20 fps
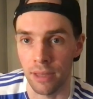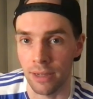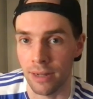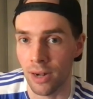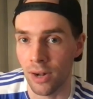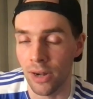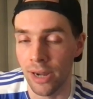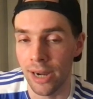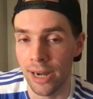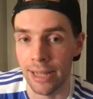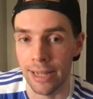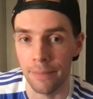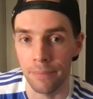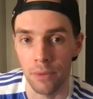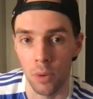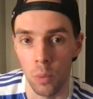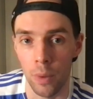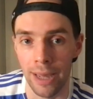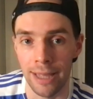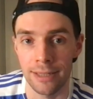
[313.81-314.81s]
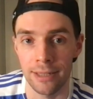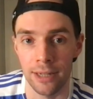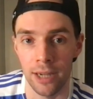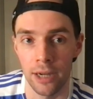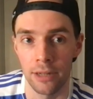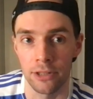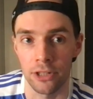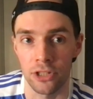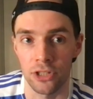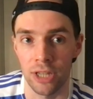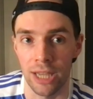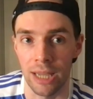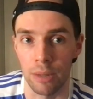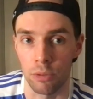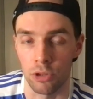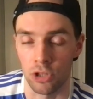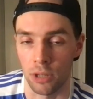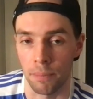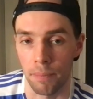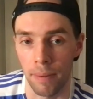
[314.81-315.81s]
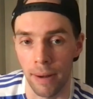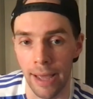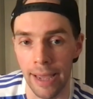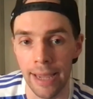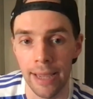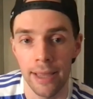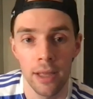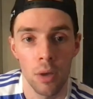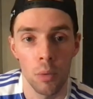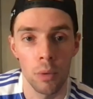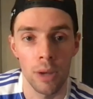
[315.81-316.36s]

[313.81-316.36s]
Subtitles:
Clearly the way to go to City was to play.